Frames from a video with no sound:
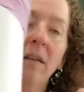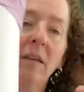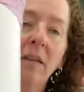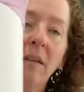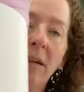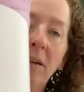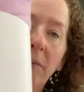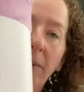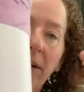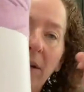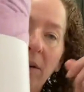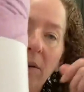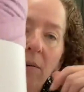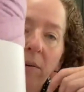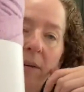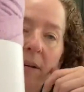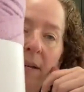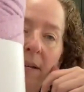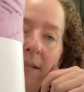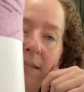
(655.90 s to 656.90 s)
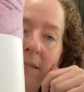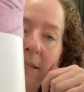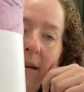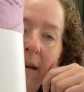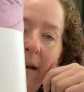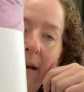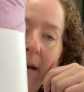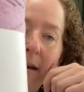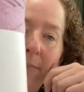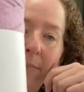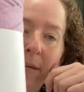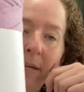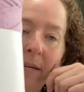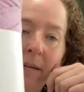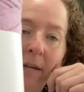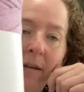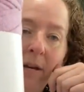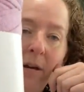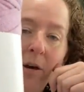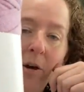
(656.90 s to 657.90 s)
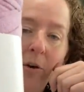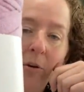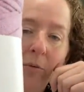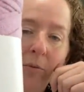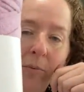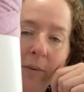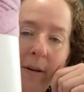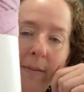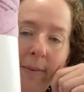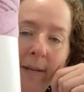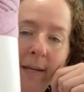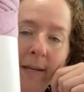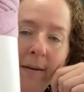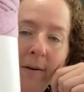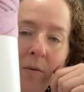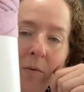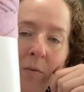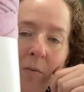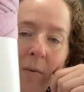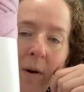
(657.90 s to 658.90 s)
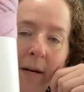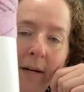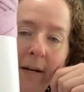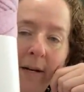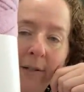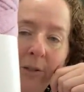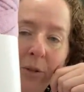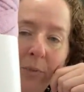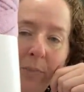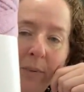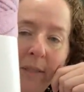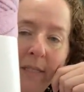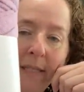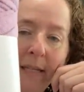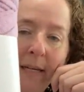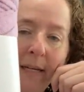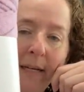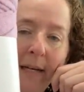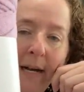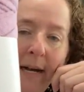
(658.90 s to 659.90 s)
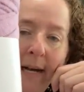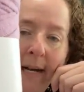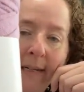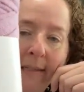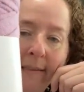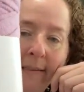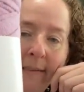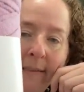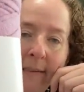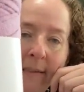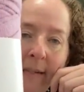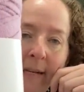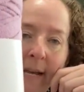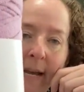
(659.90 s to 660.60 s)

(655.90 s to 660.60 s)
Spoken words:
here we go. It is Hobbii ribbon, 100% cotton,